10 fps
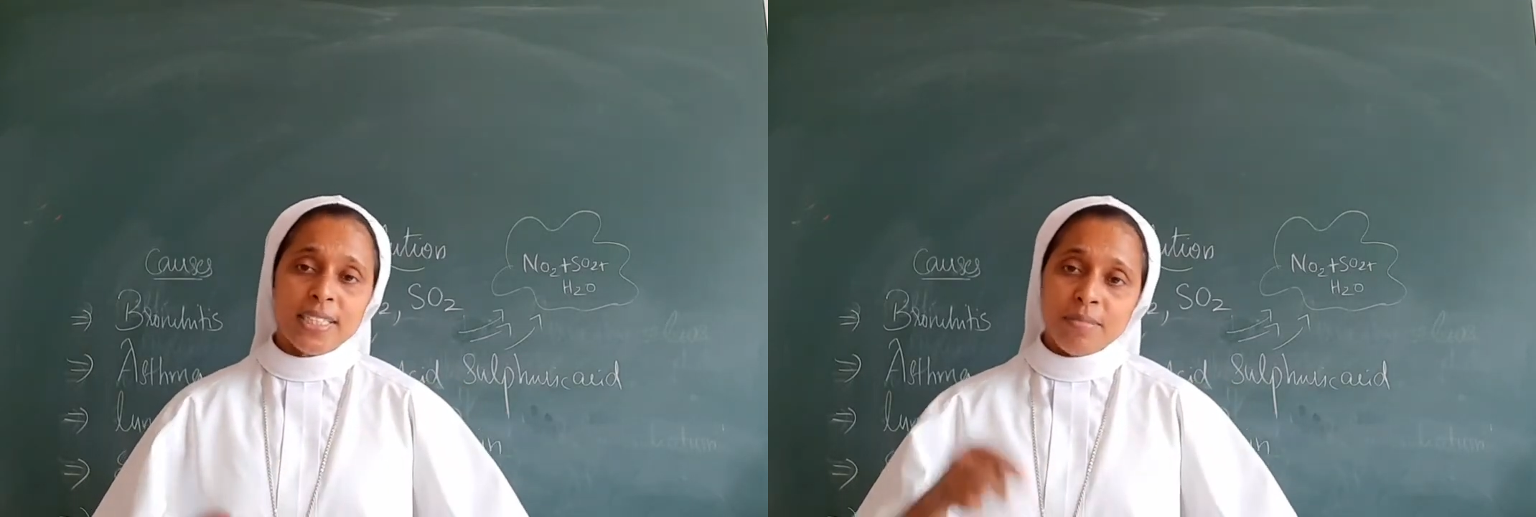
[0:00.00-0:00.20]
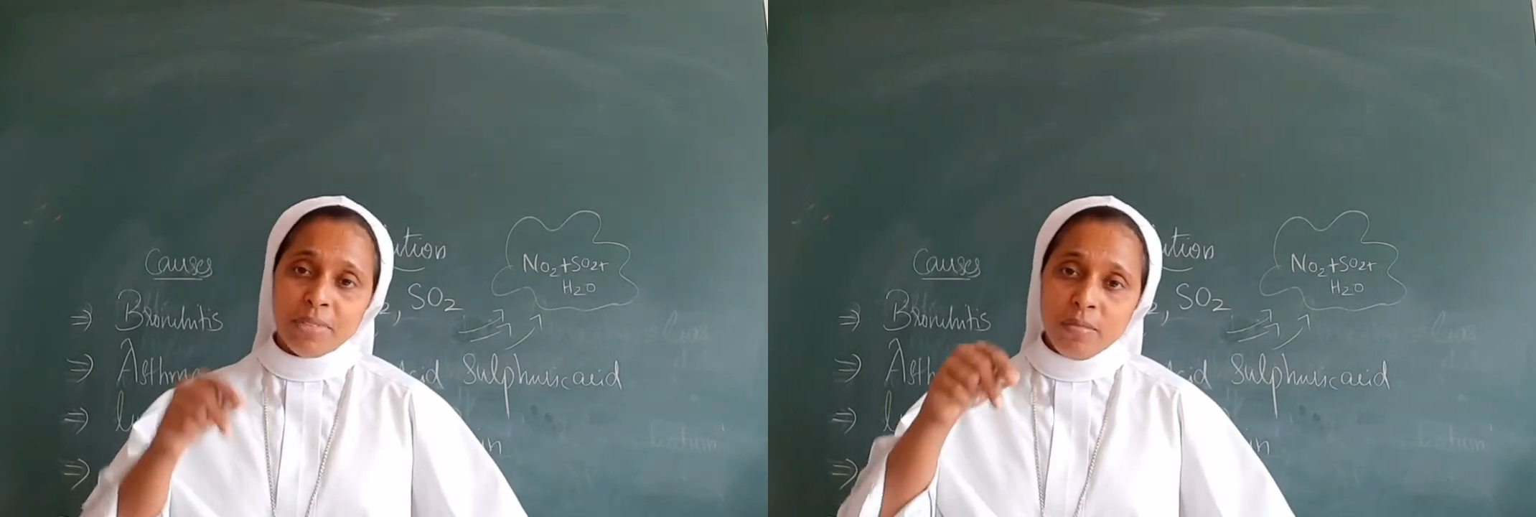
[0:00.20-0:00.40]

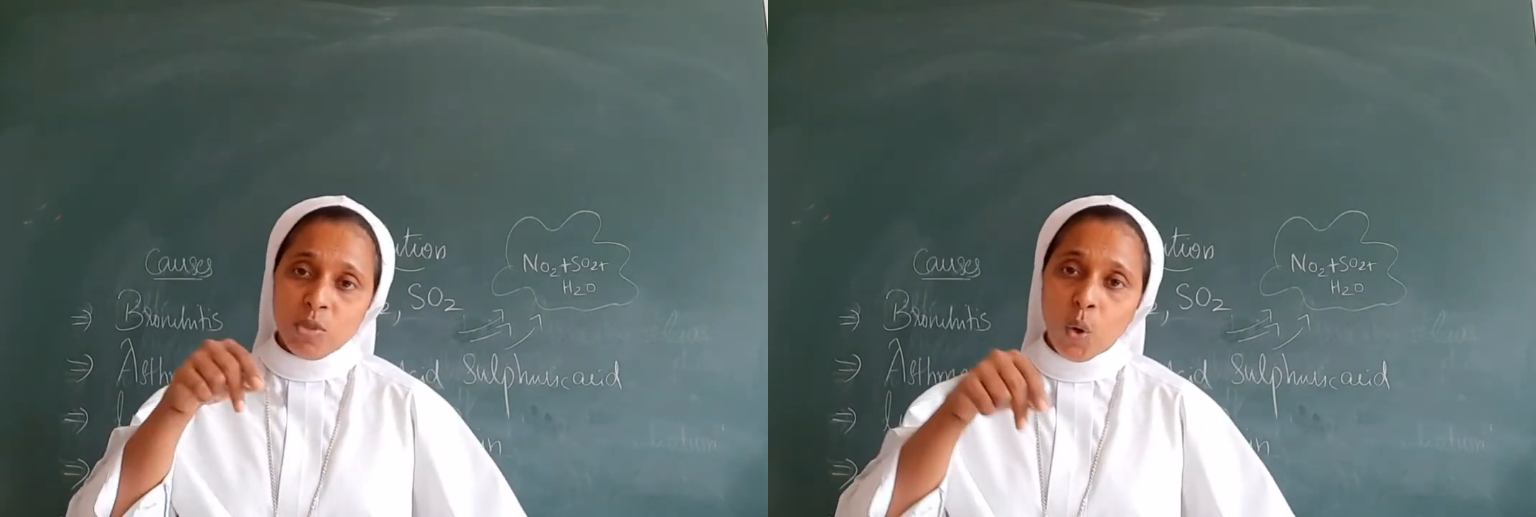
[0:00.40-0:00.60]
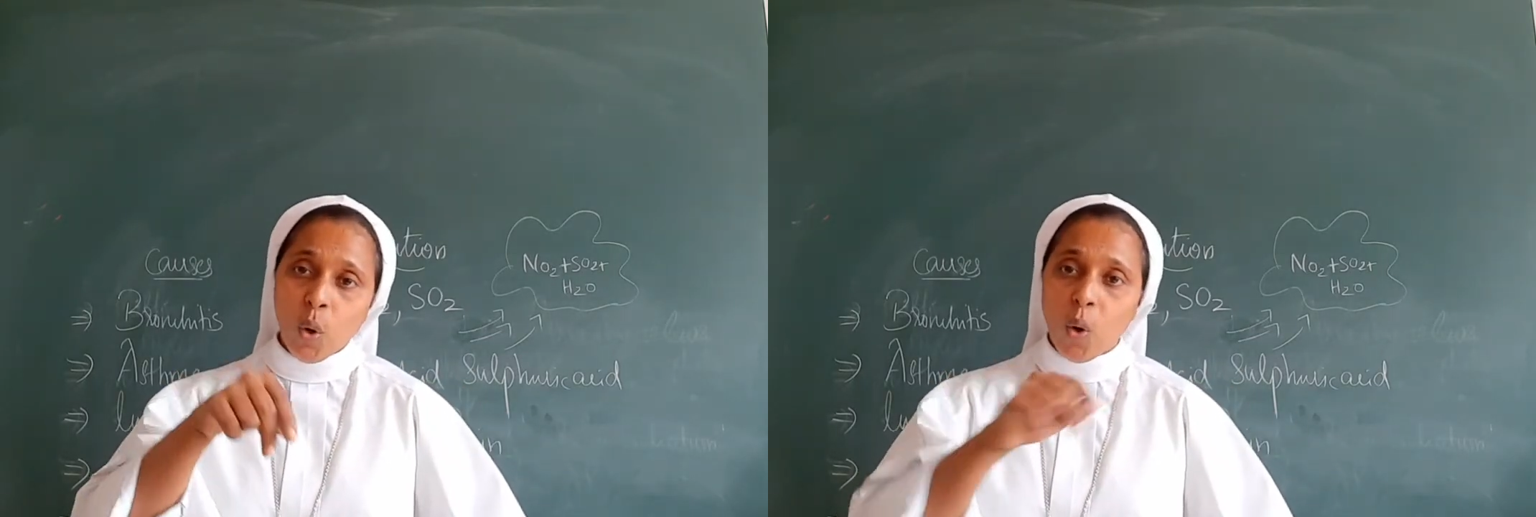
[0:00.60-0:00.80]
Sometimes
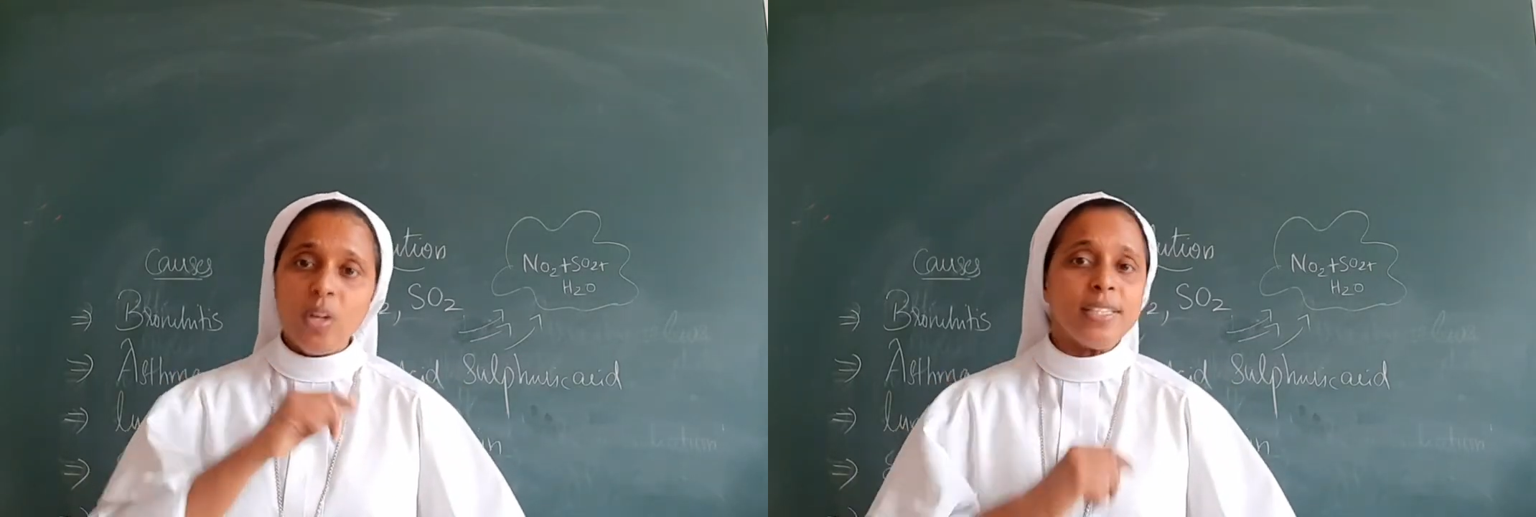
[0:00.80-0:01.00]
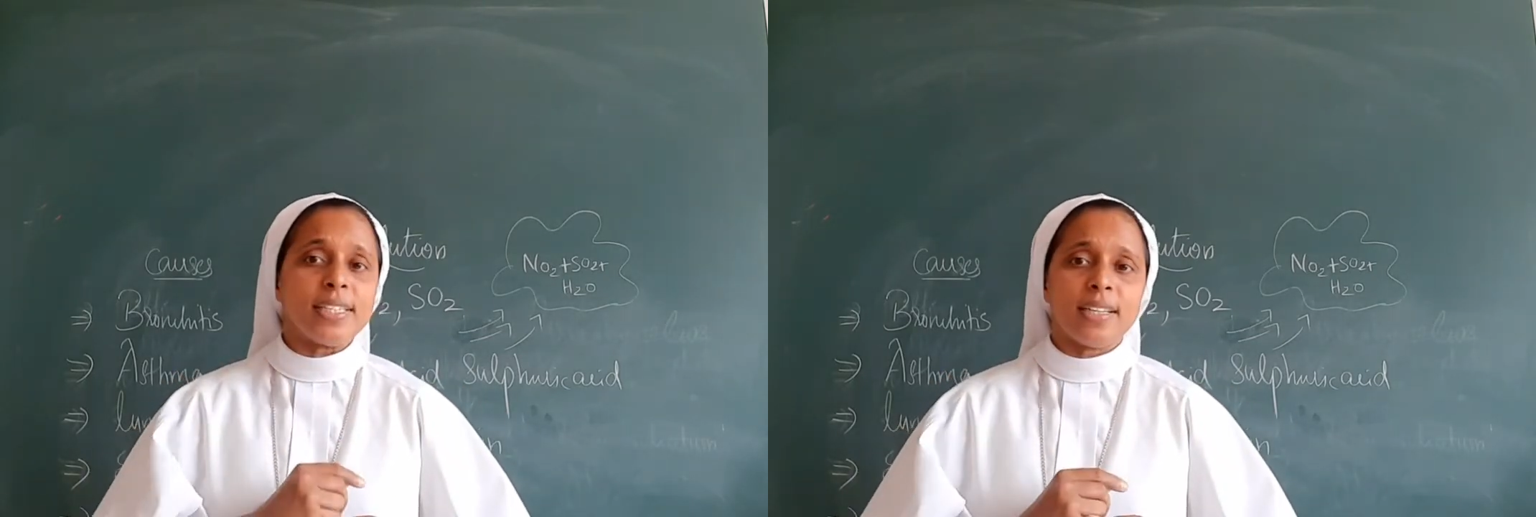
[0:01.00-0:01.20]

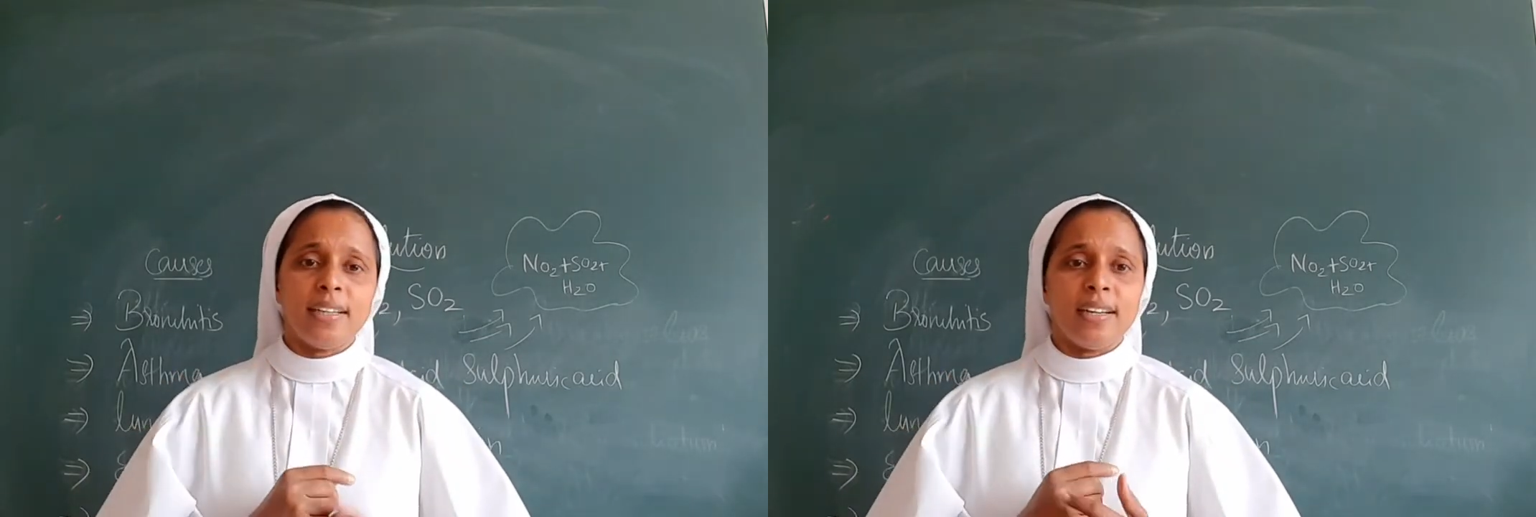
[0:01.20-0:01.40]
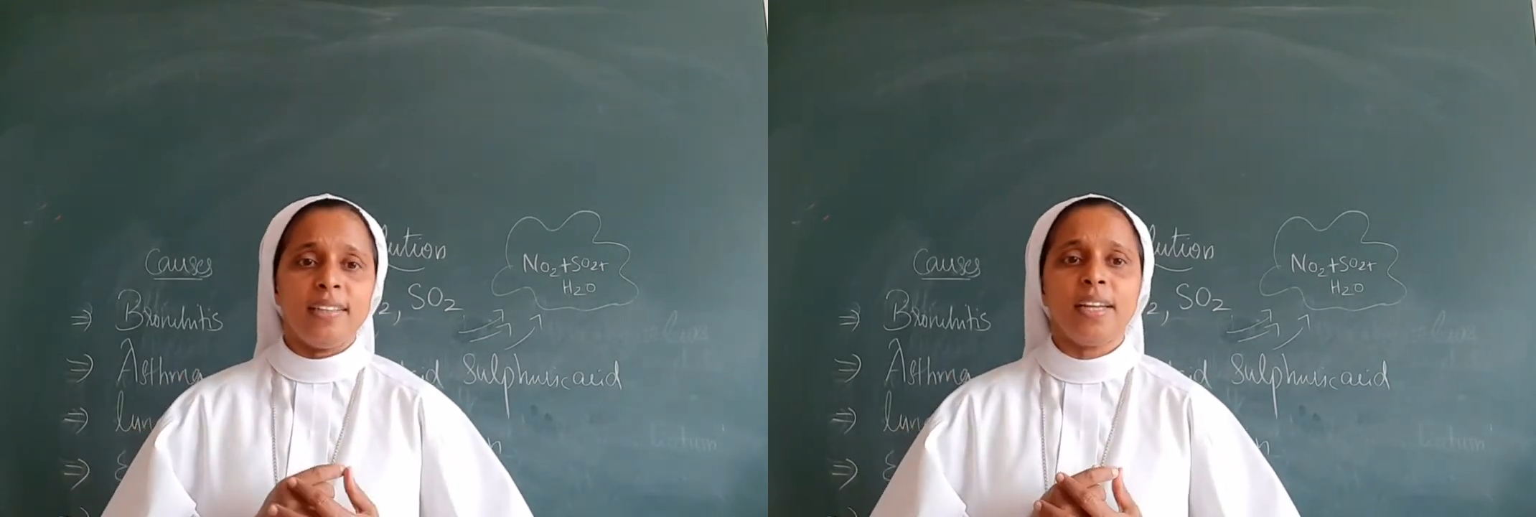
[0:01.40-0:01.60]
holes
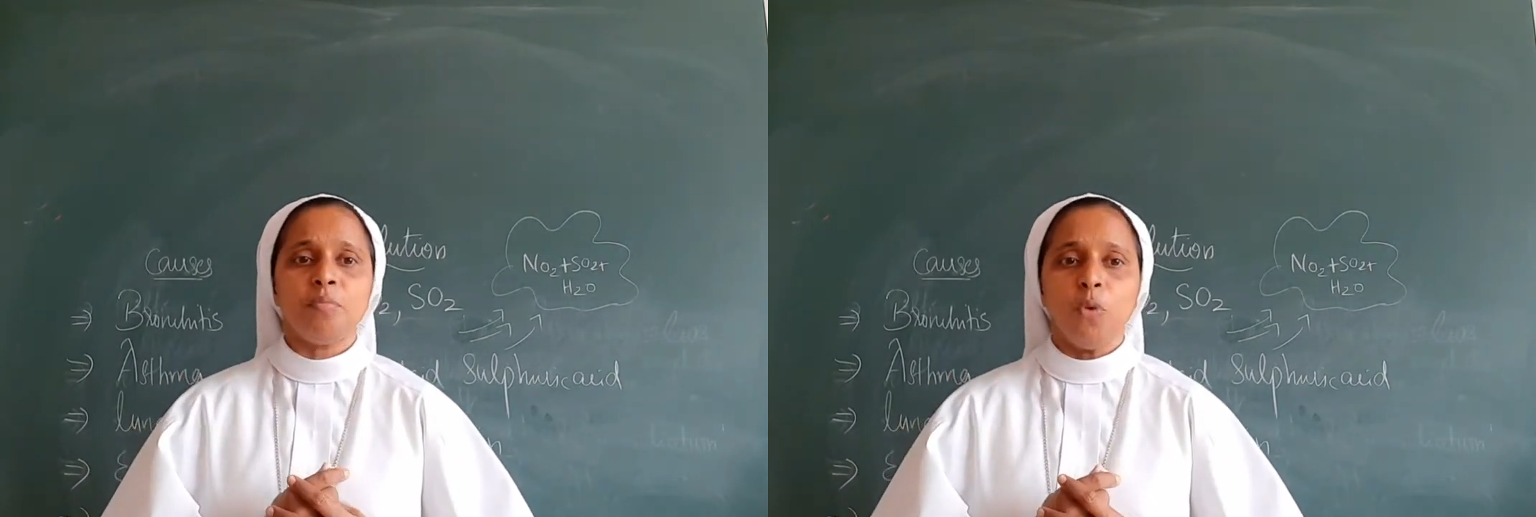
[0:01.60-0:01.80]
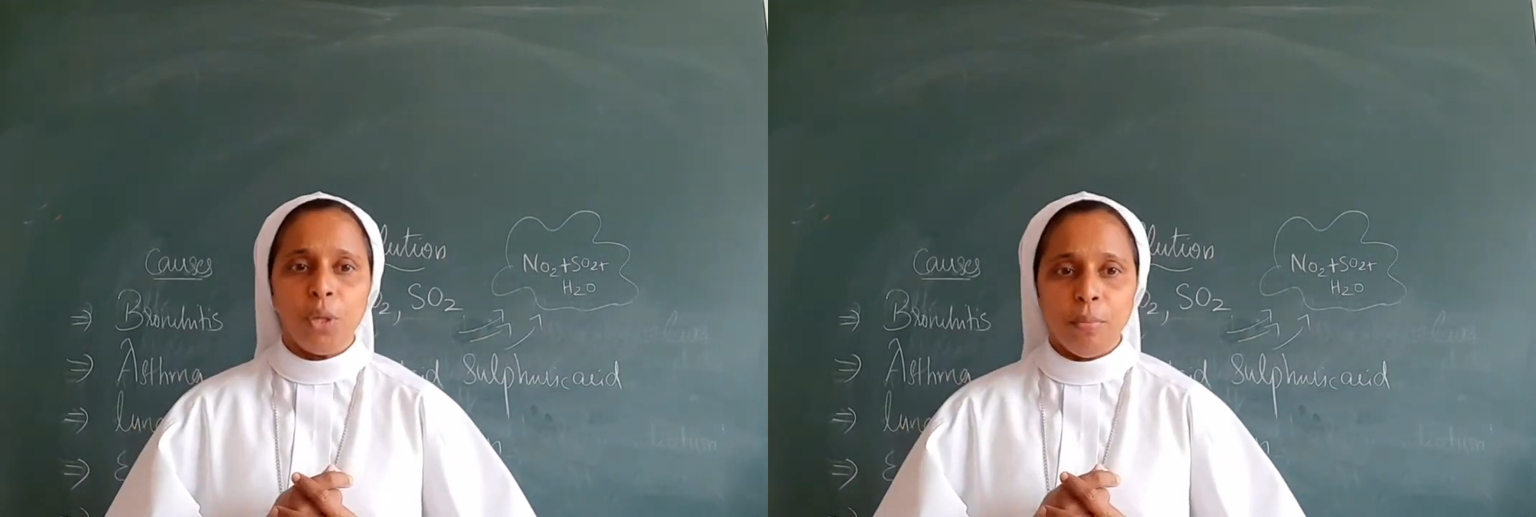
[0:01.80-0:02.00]
occur in
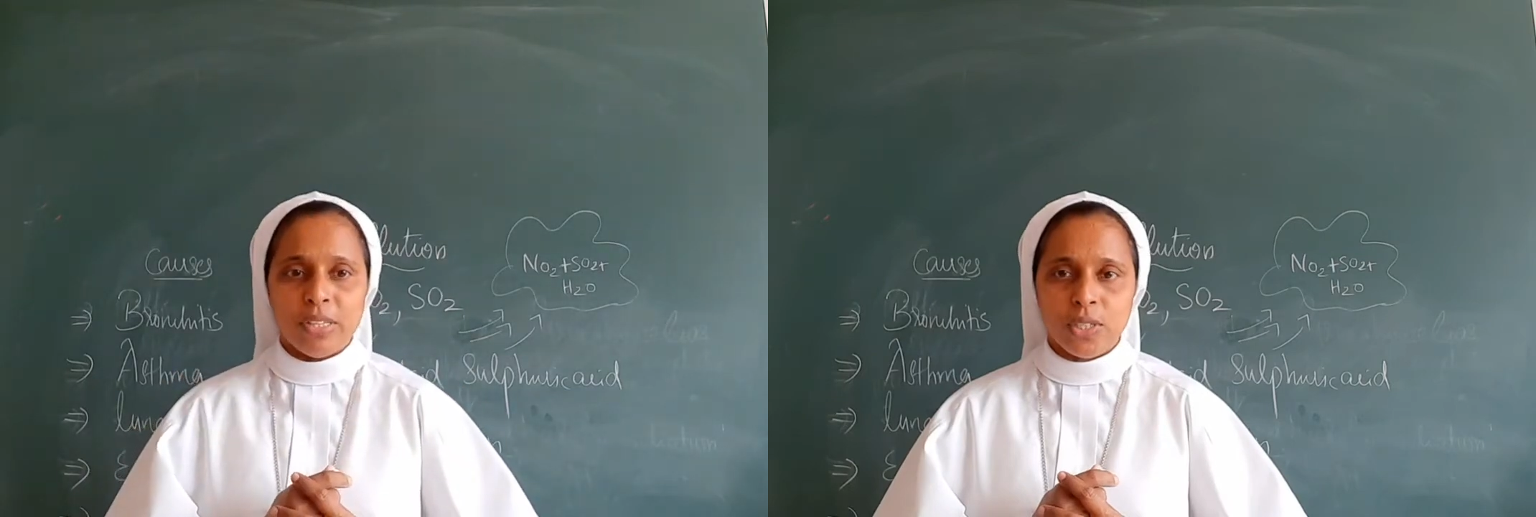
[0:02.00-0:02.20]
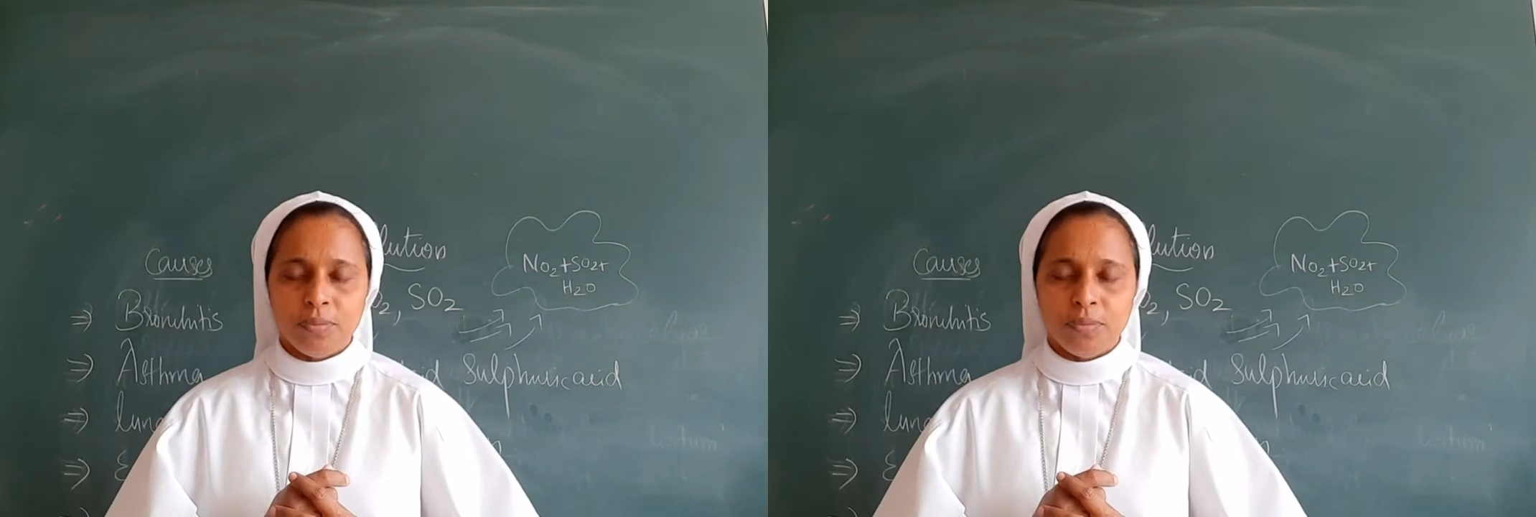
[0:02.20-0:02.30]
that monument.